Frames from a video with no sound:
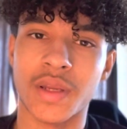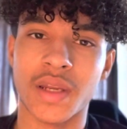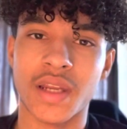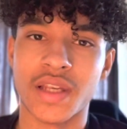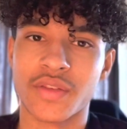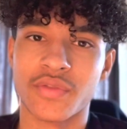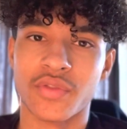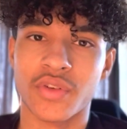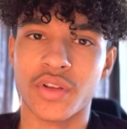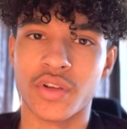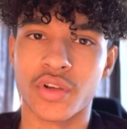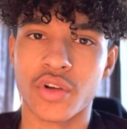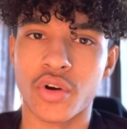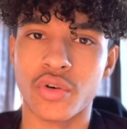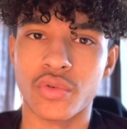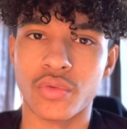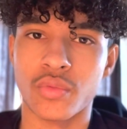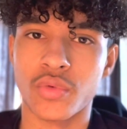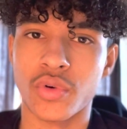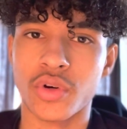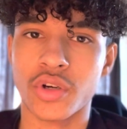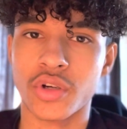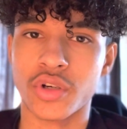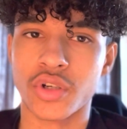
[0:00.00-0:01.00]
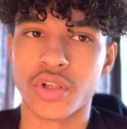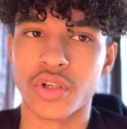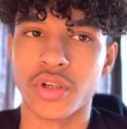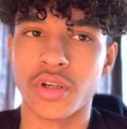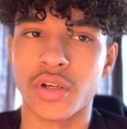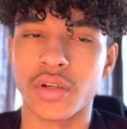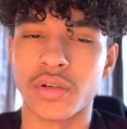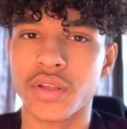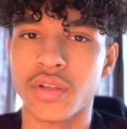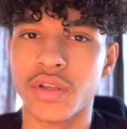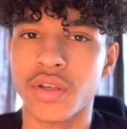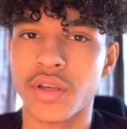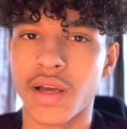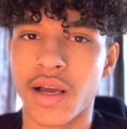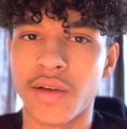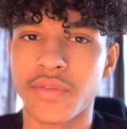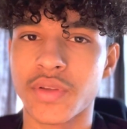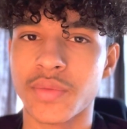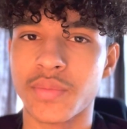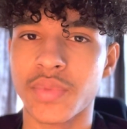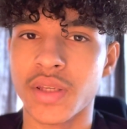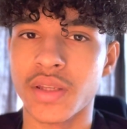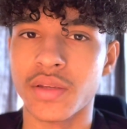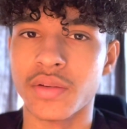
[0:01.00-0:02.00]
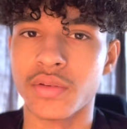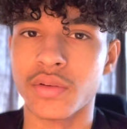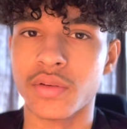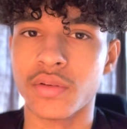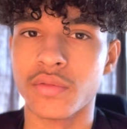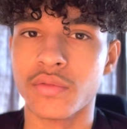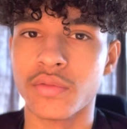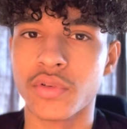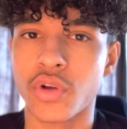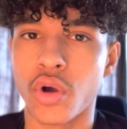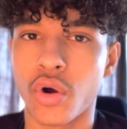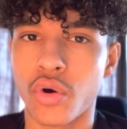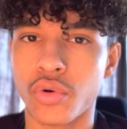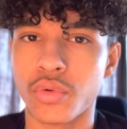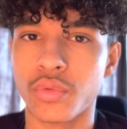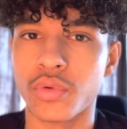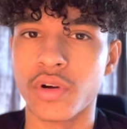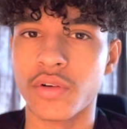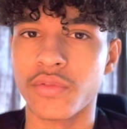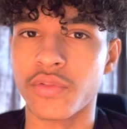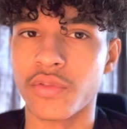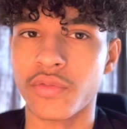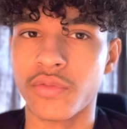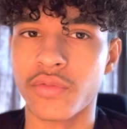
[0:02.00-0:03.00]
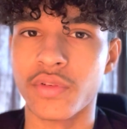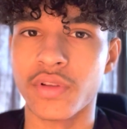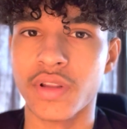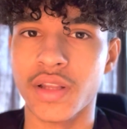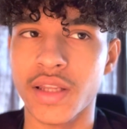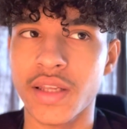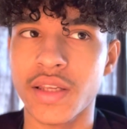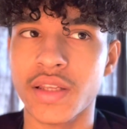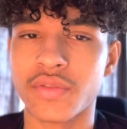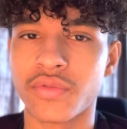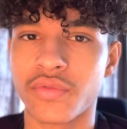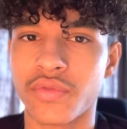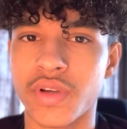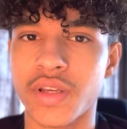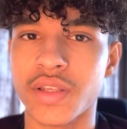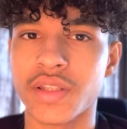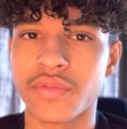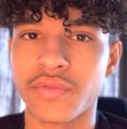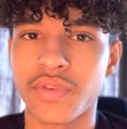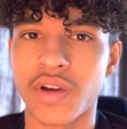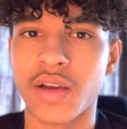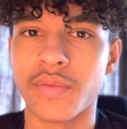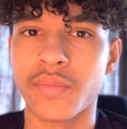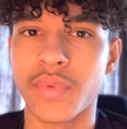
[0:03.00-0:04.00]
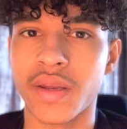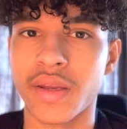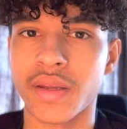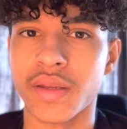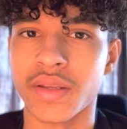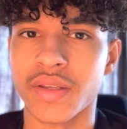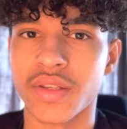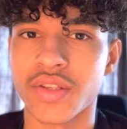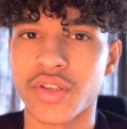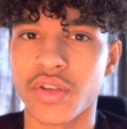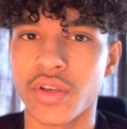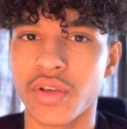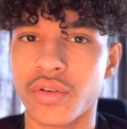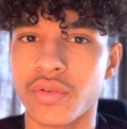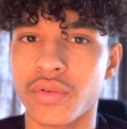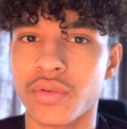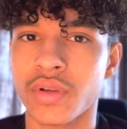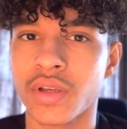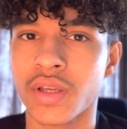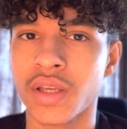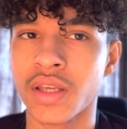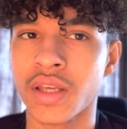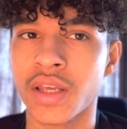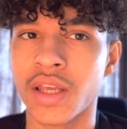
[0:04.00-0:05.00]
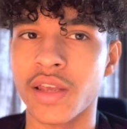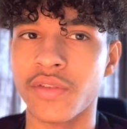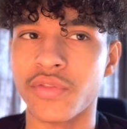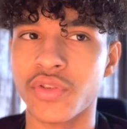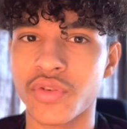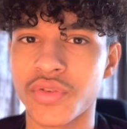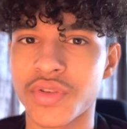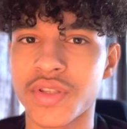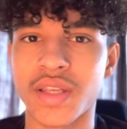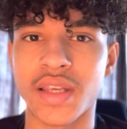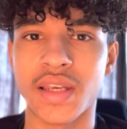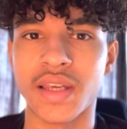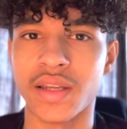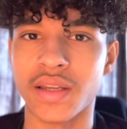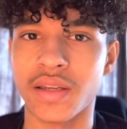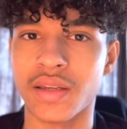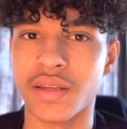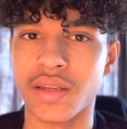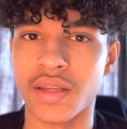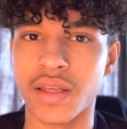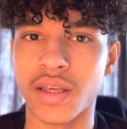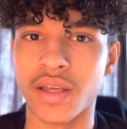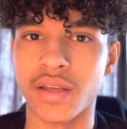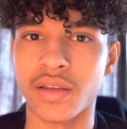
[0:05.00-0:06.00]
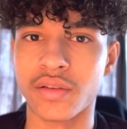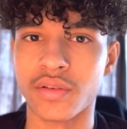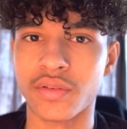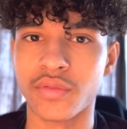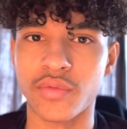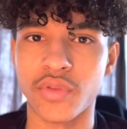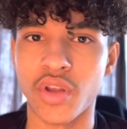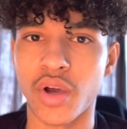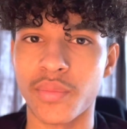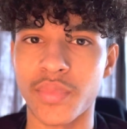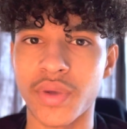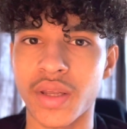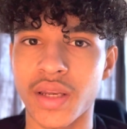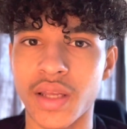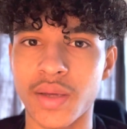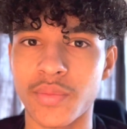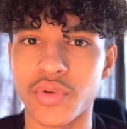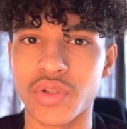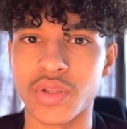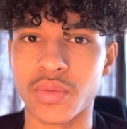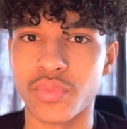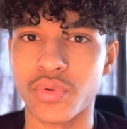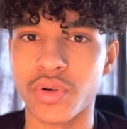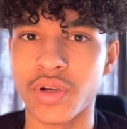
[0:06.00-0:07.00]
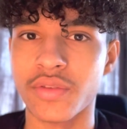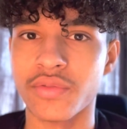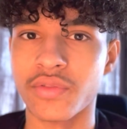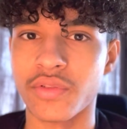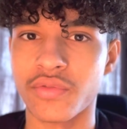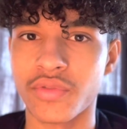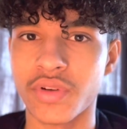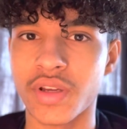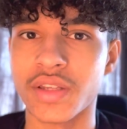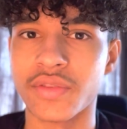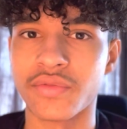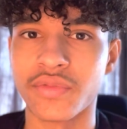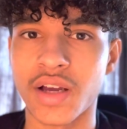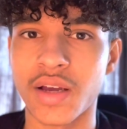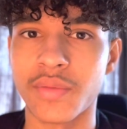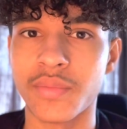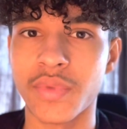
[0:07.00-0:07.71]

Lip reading: as for the cold water shock, you have to be in cold water for at least 3 to 5 minutes. So if you're sitting in there not being able to breathe for 3 to 5